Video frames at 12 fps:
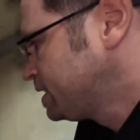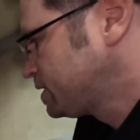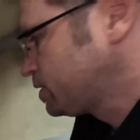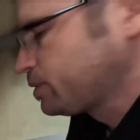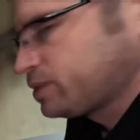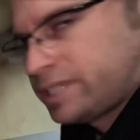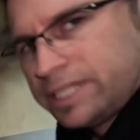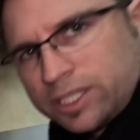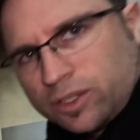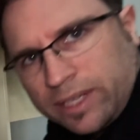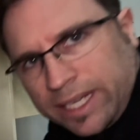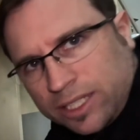So you
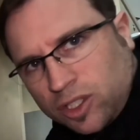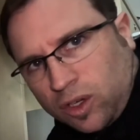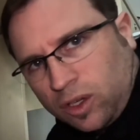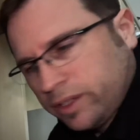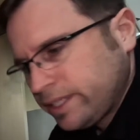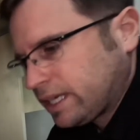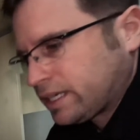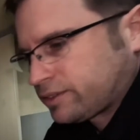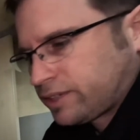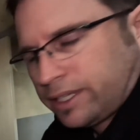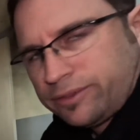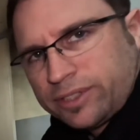disconnect all the hard
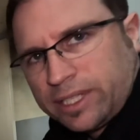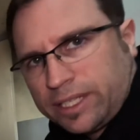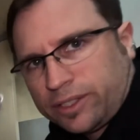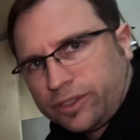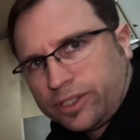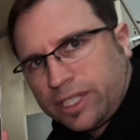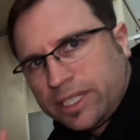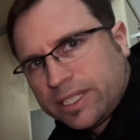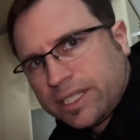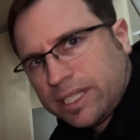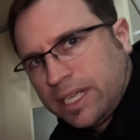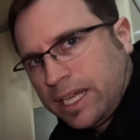drives and you
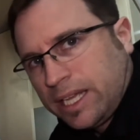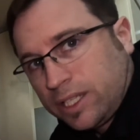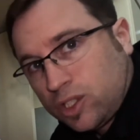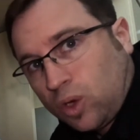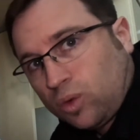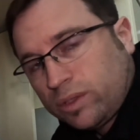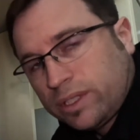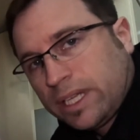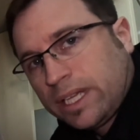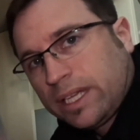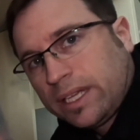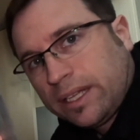just don't
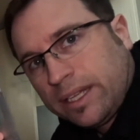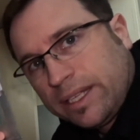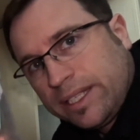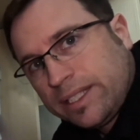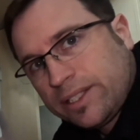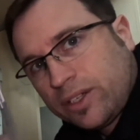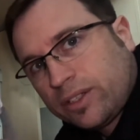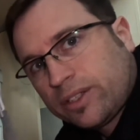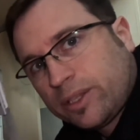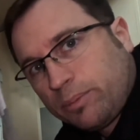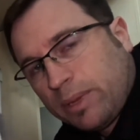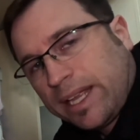
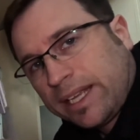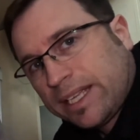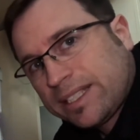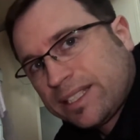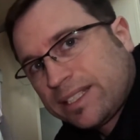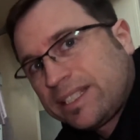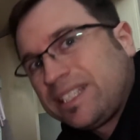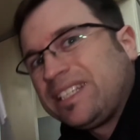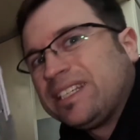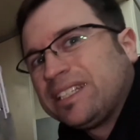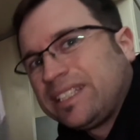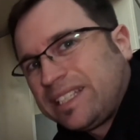insert the blank
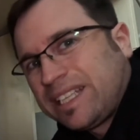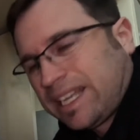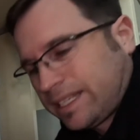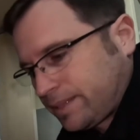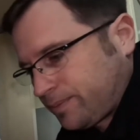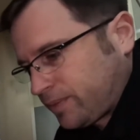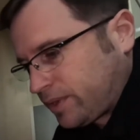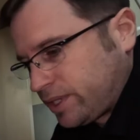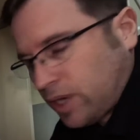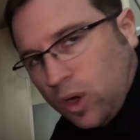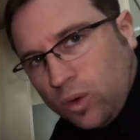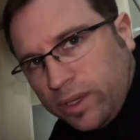SSD yet.
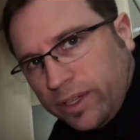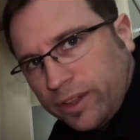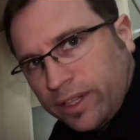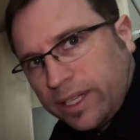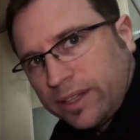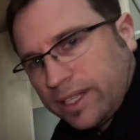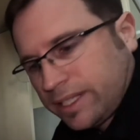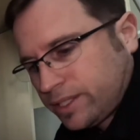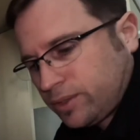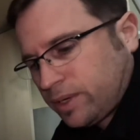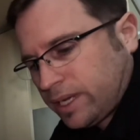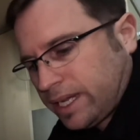The only thing
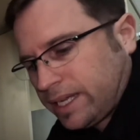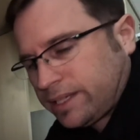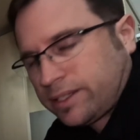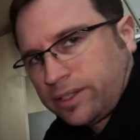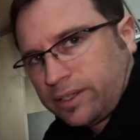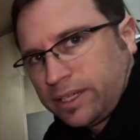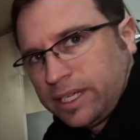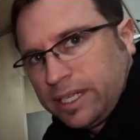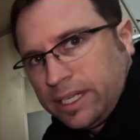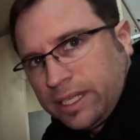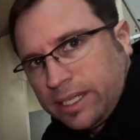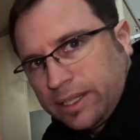that you enter,
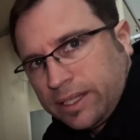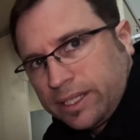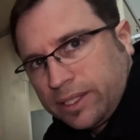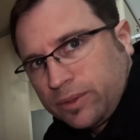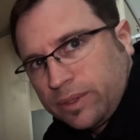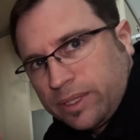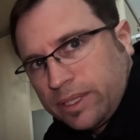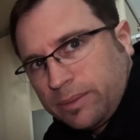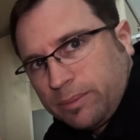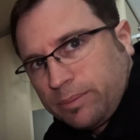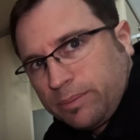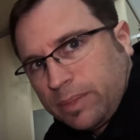that you
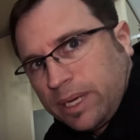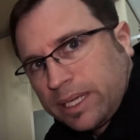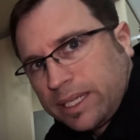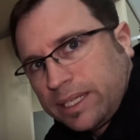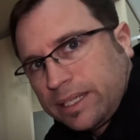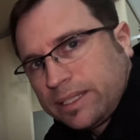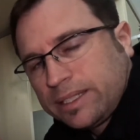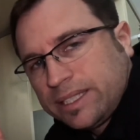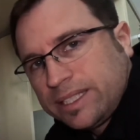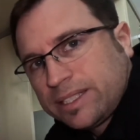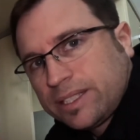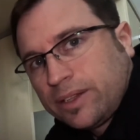plug in
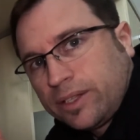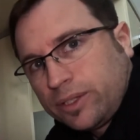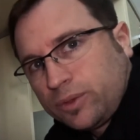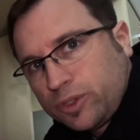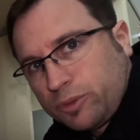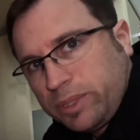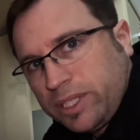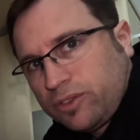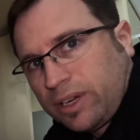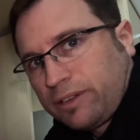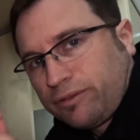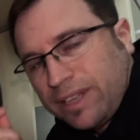is the USB
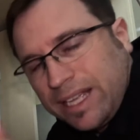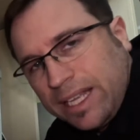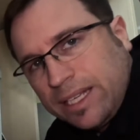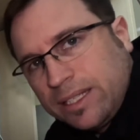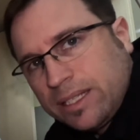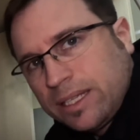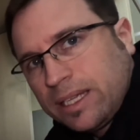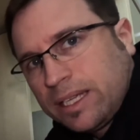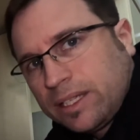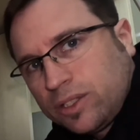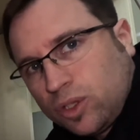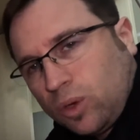drive. And
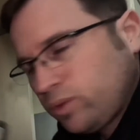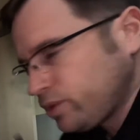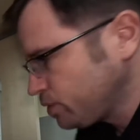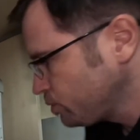don't